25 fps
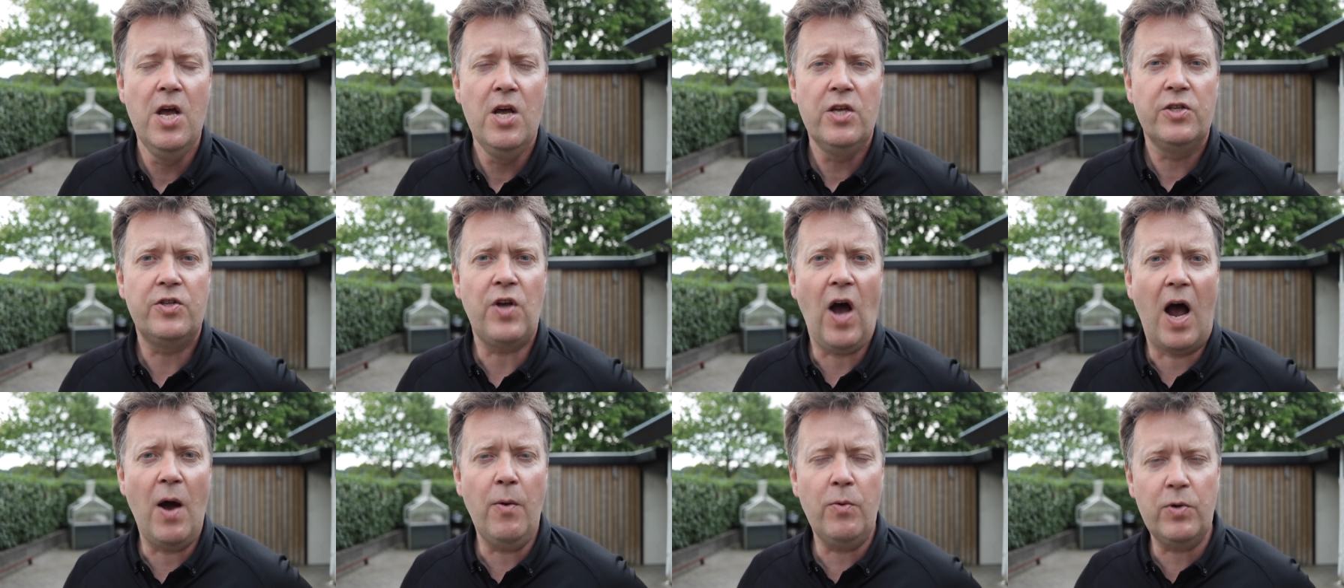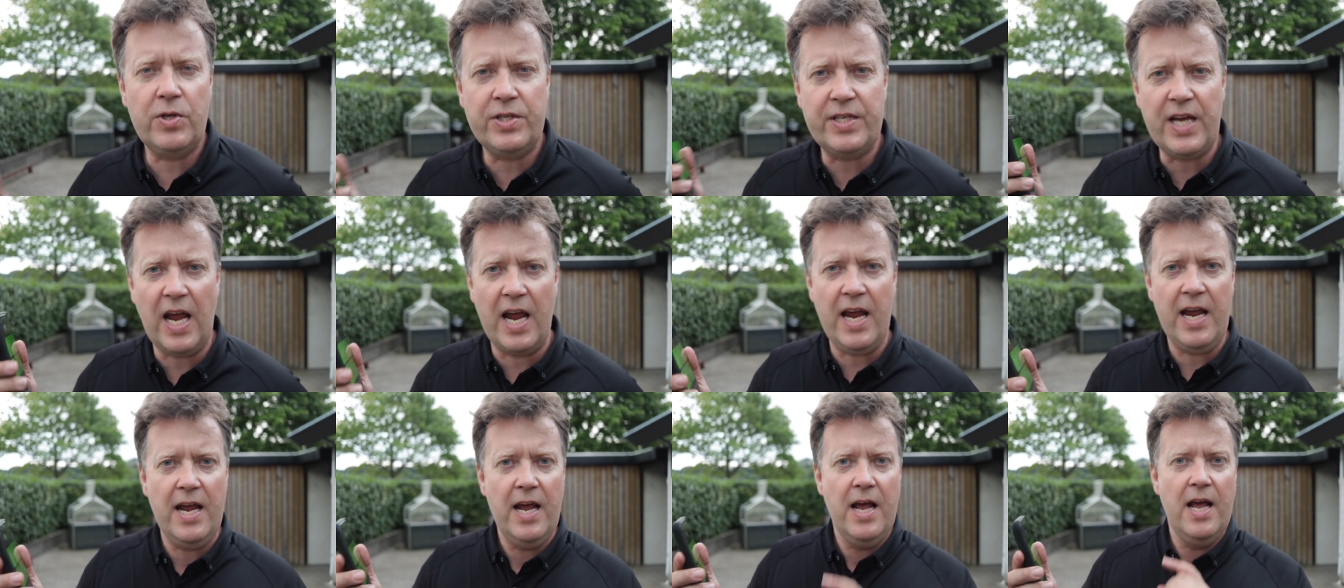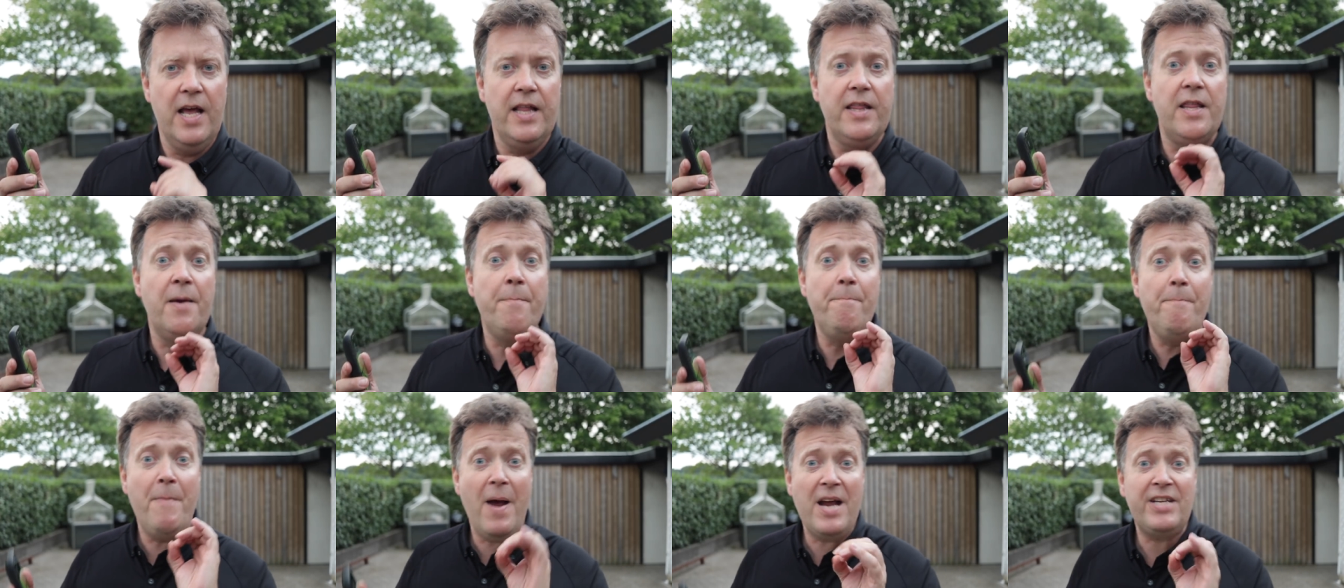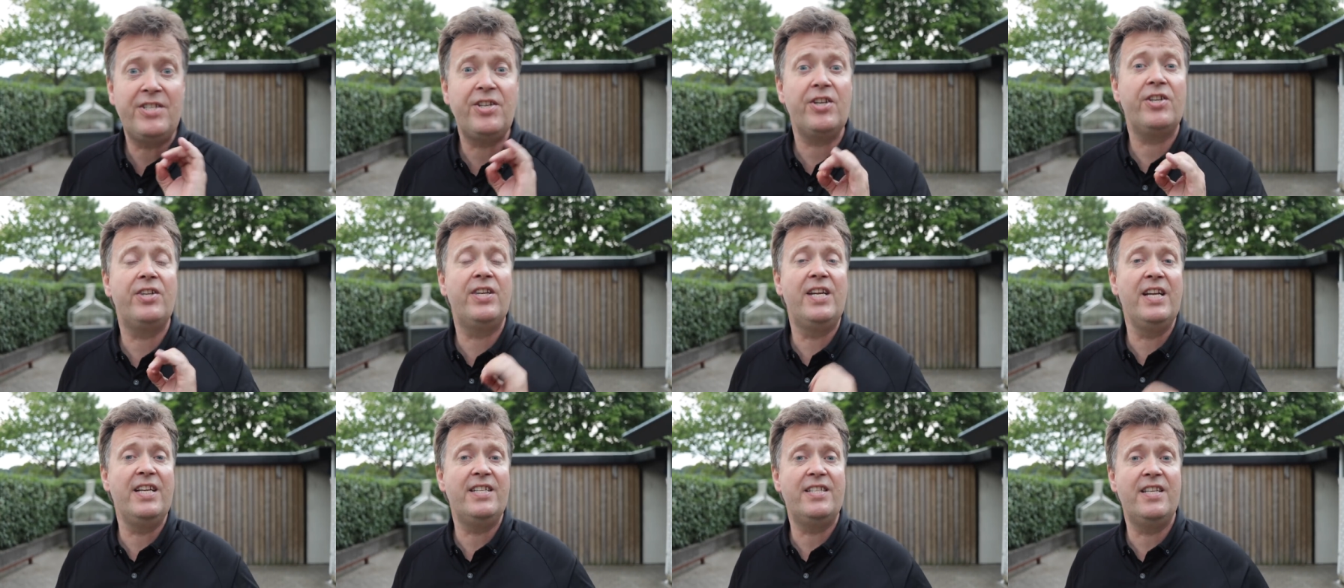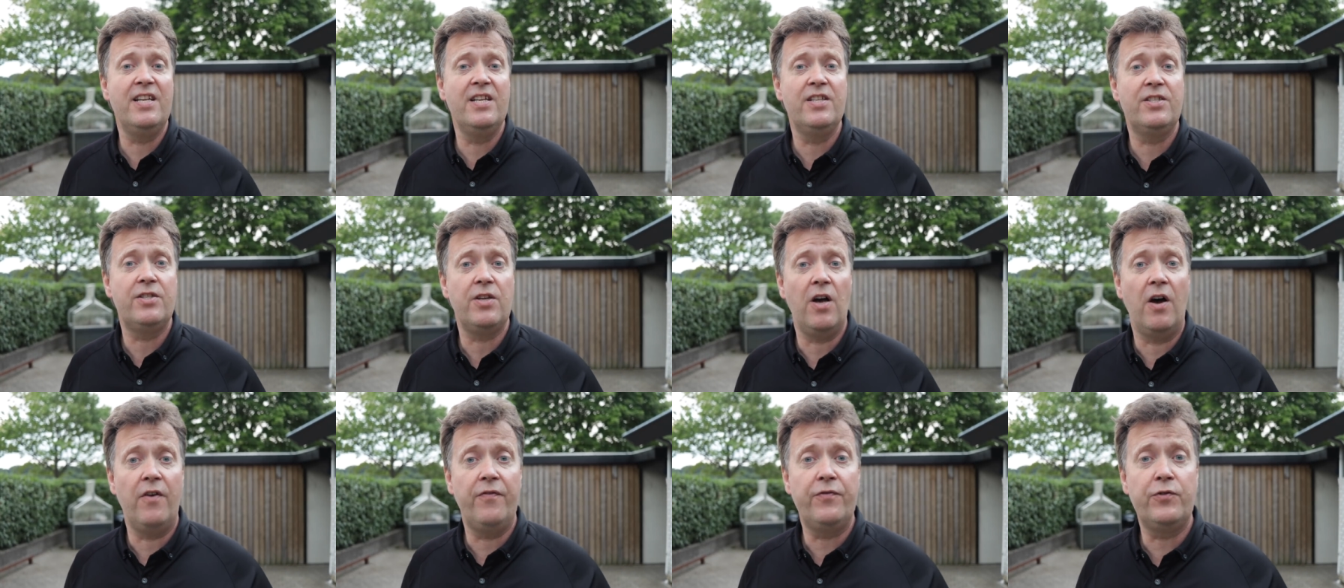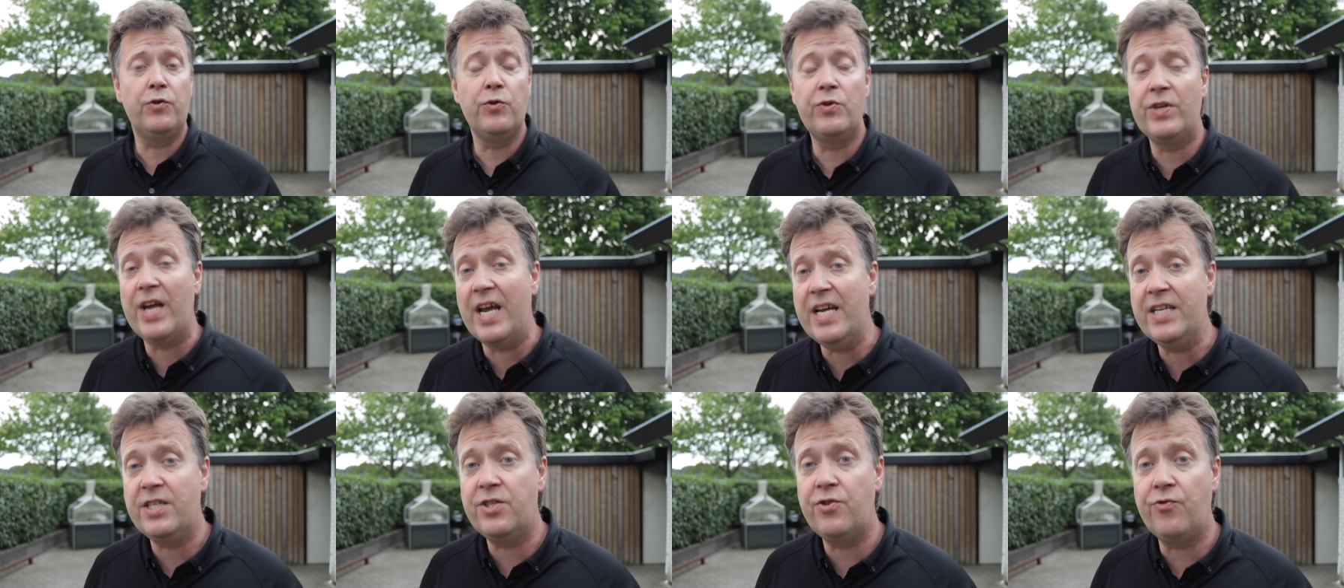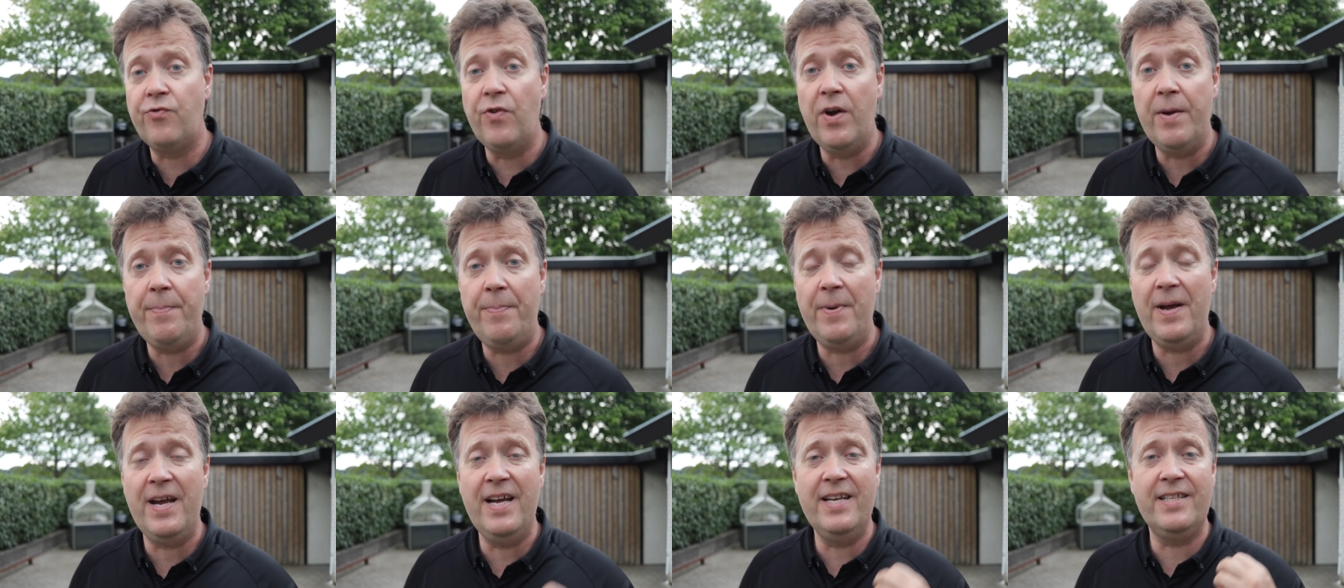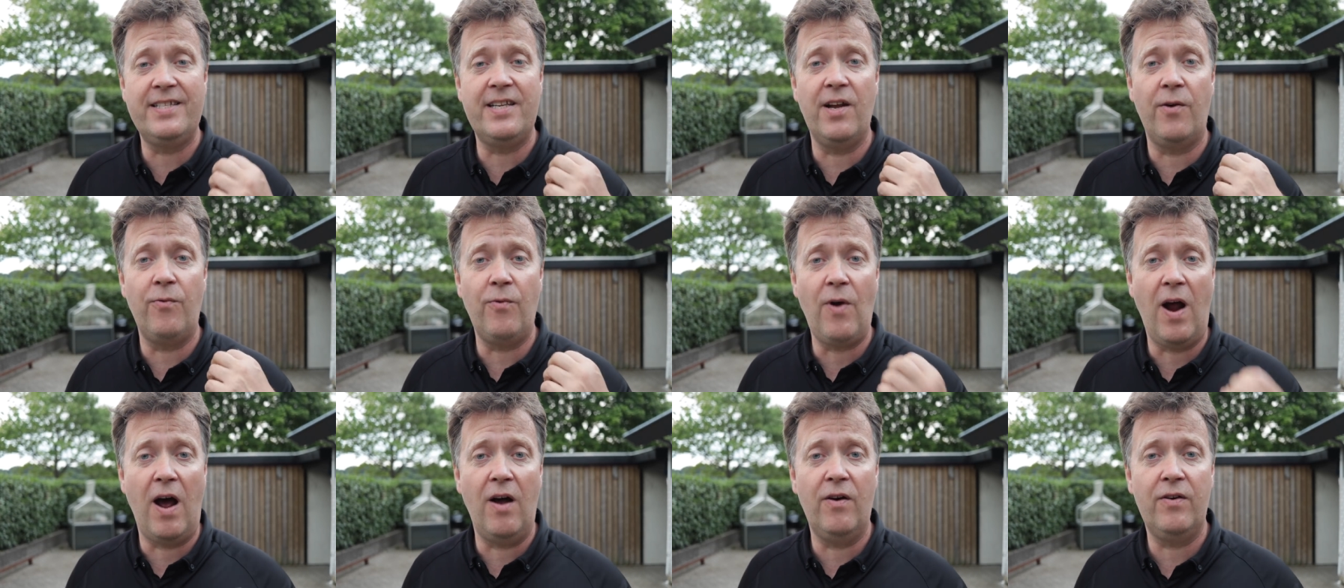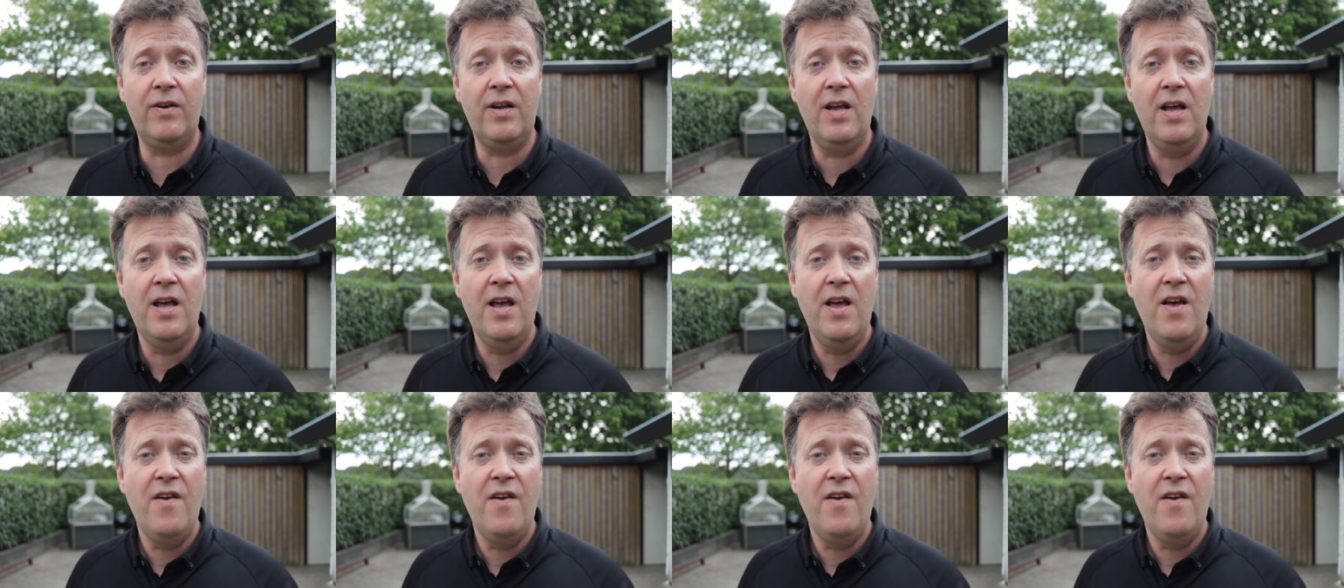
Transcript: So I would say the measured distance of today's trip is around